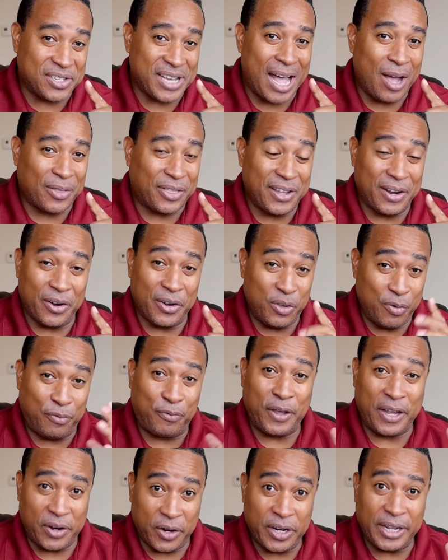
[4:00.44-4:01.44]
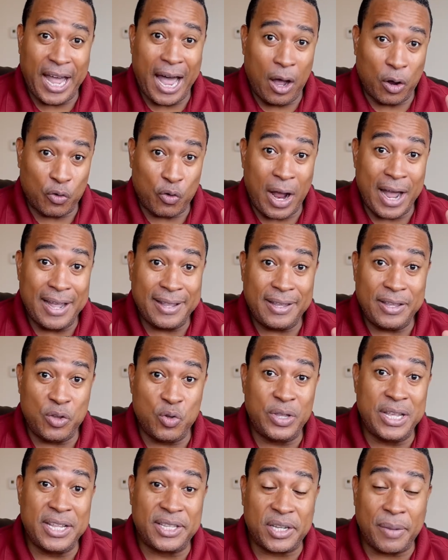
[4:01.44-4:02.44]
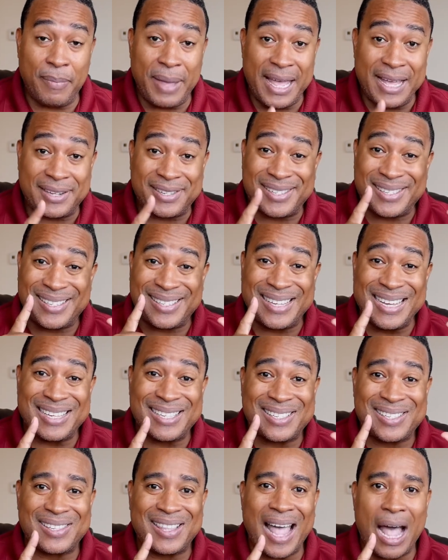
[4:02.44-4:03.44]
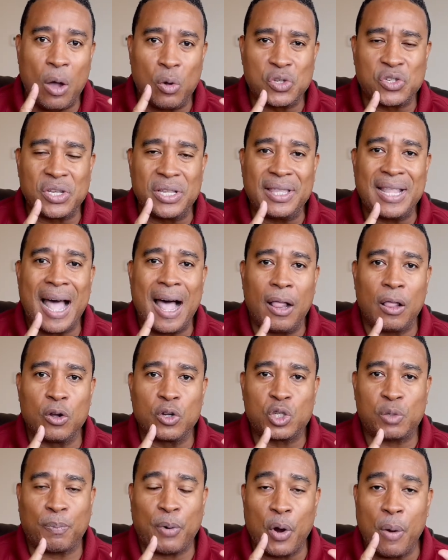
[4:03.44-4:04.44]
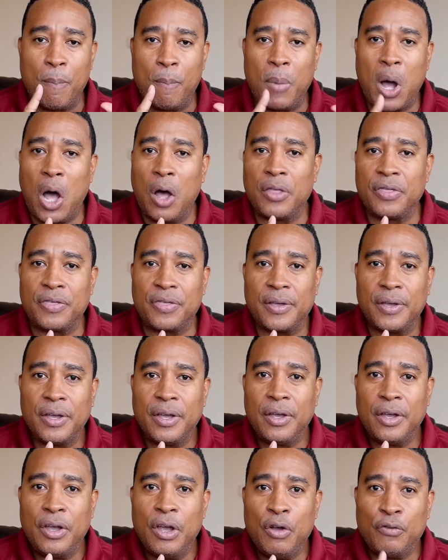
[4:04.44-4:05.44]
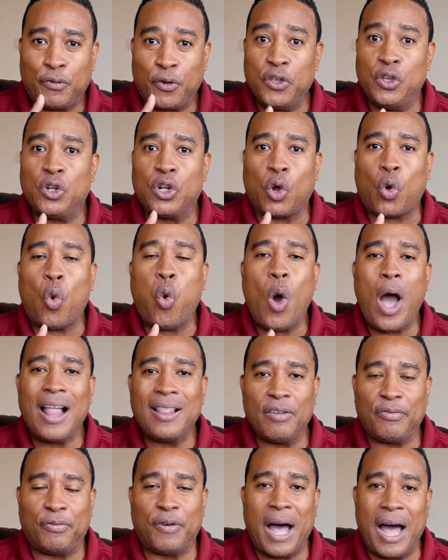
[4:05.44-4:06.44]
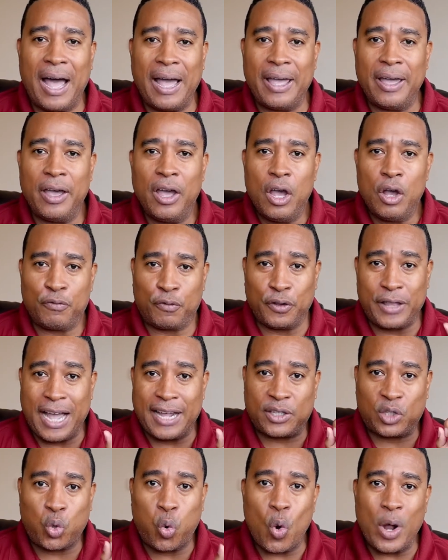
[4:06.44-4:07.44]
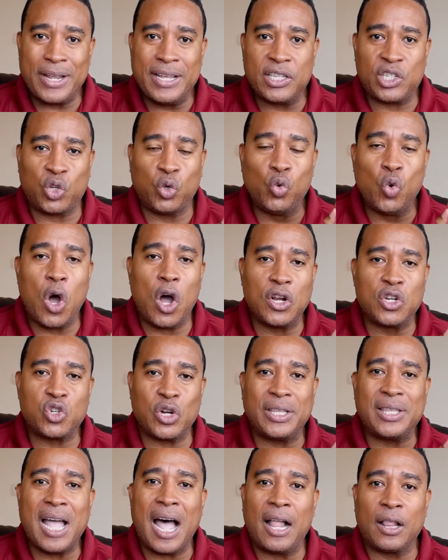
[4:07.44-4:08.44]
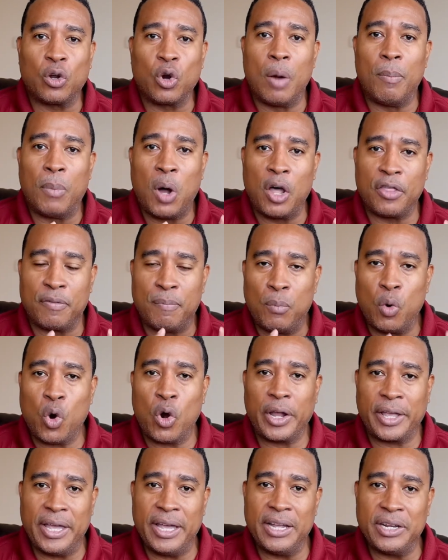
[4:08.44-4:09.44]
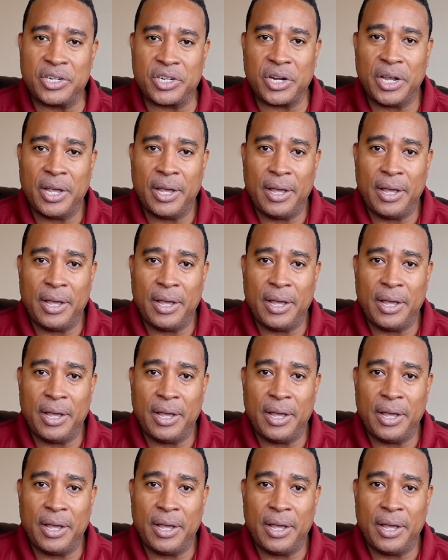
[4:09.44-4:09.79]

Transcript: out there, you figured it out, right? You need to make $6,000 per month for you to qualify for that $2,200 a month mortgage,